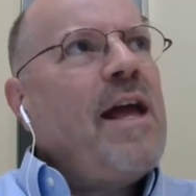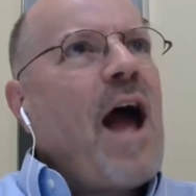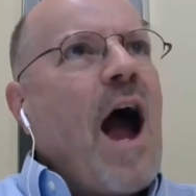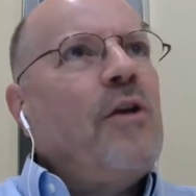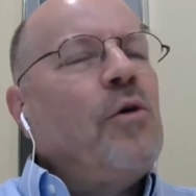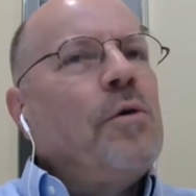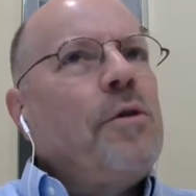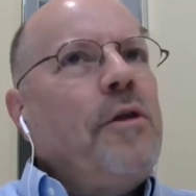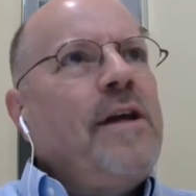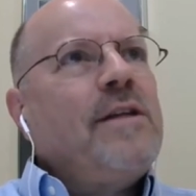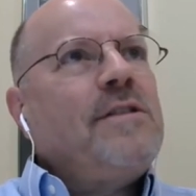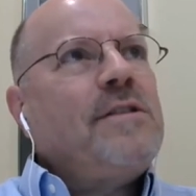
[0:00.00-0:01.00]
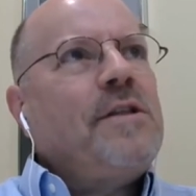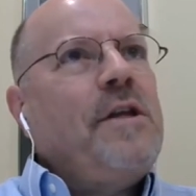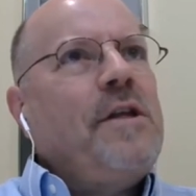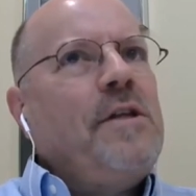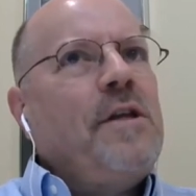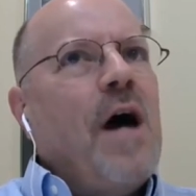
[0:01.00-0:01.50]
I don't think it's
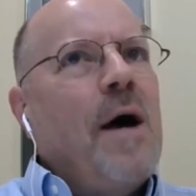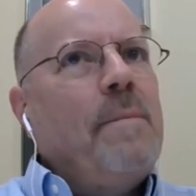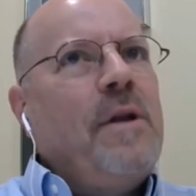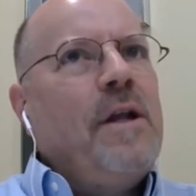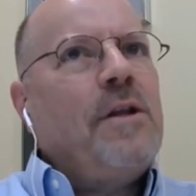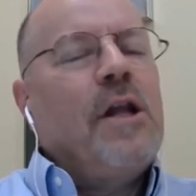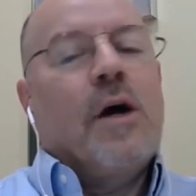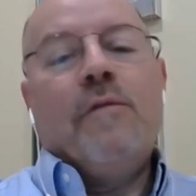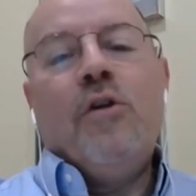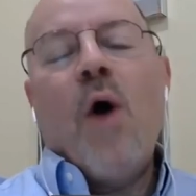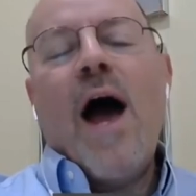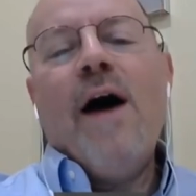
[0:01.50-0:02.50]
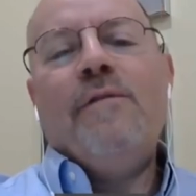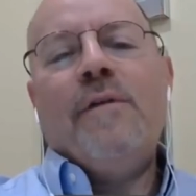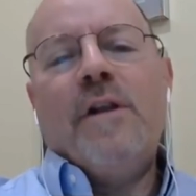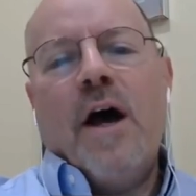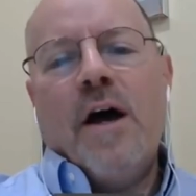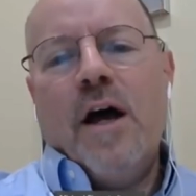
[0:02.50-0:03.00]
the dominant. Look, you have
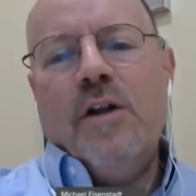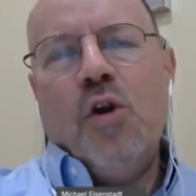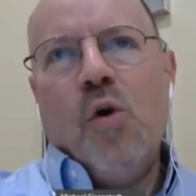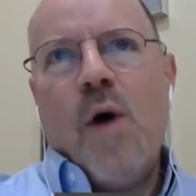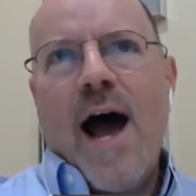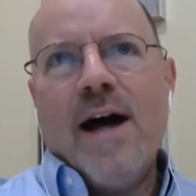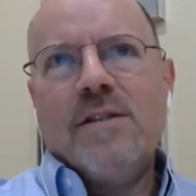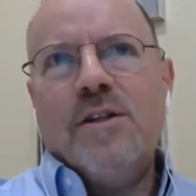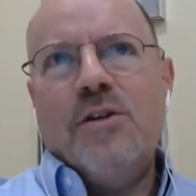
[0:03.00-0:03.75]
a new act.